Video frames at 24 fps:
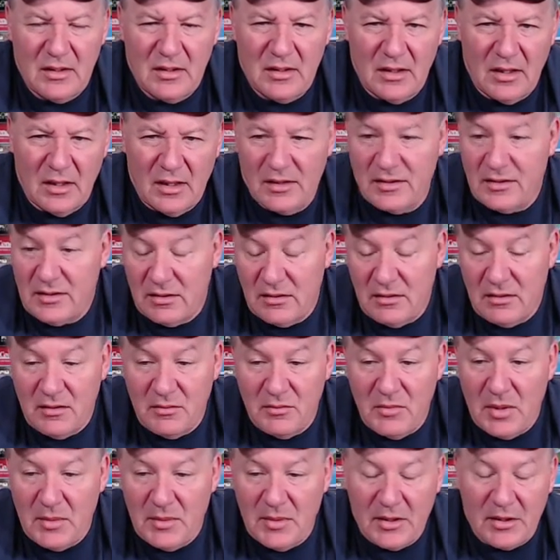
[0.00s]
Uh, I said, oh,
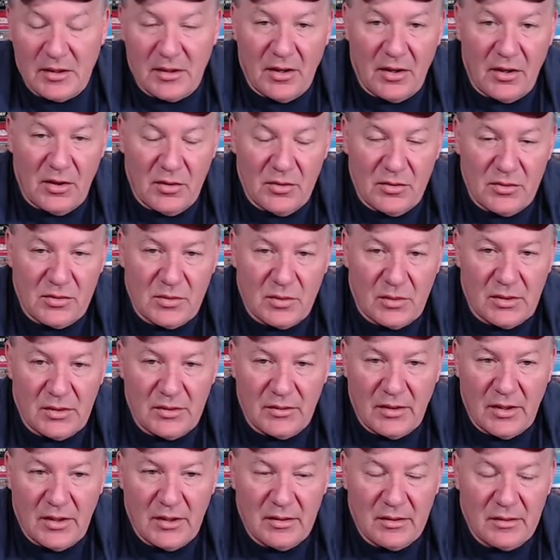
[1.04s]
maybe I'll get a used one,
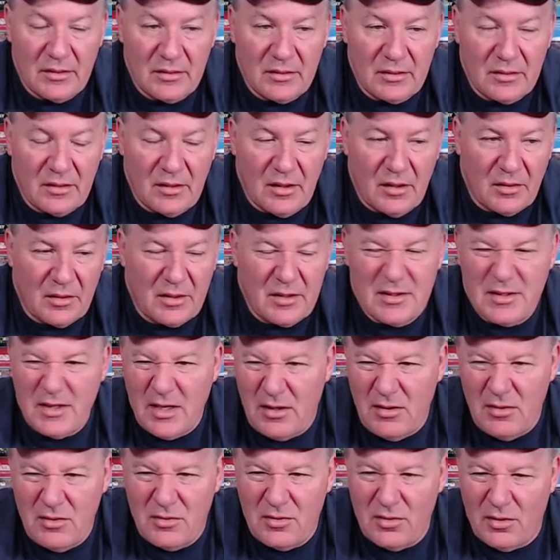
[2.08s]
right? You know, because they
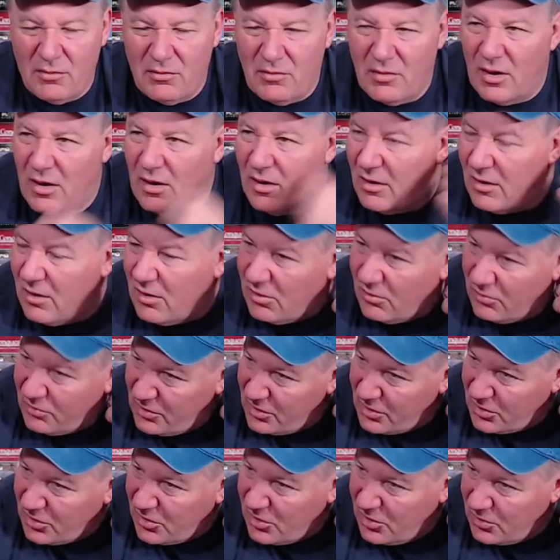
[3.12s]
usually run a
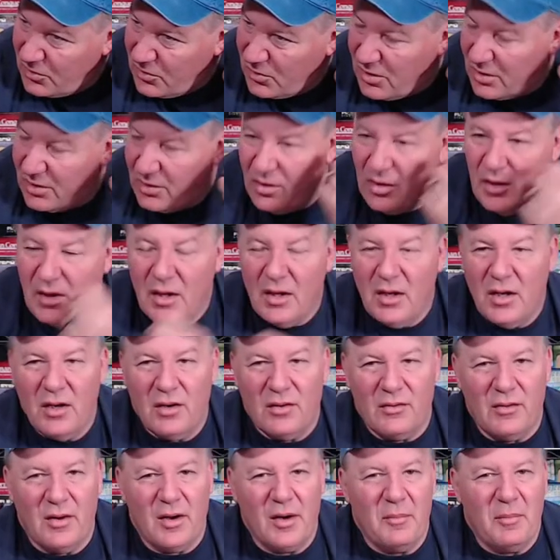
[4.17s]
real good one, will
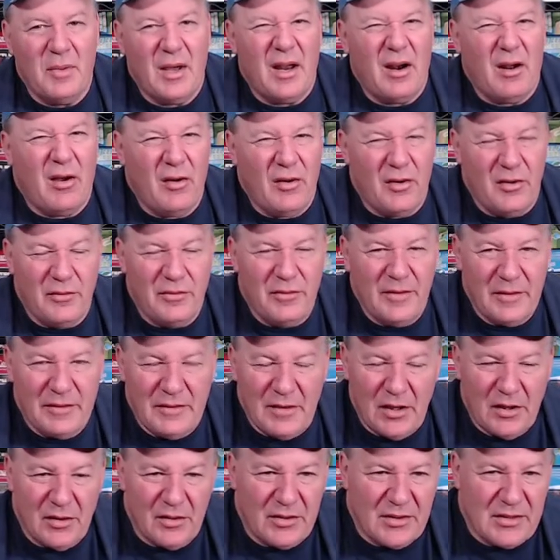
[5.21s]
run about 150,
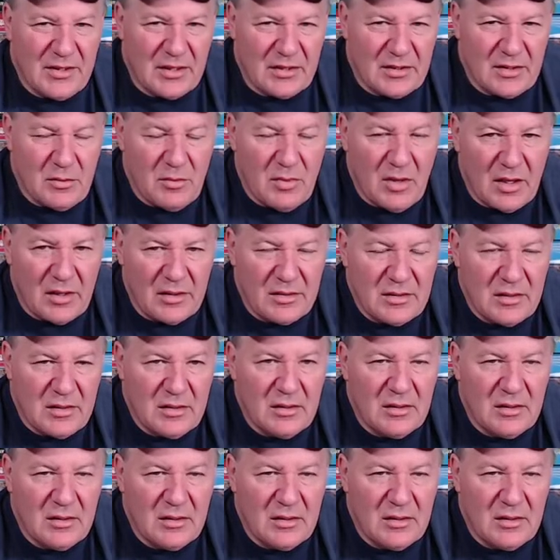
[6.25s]
160 bucks.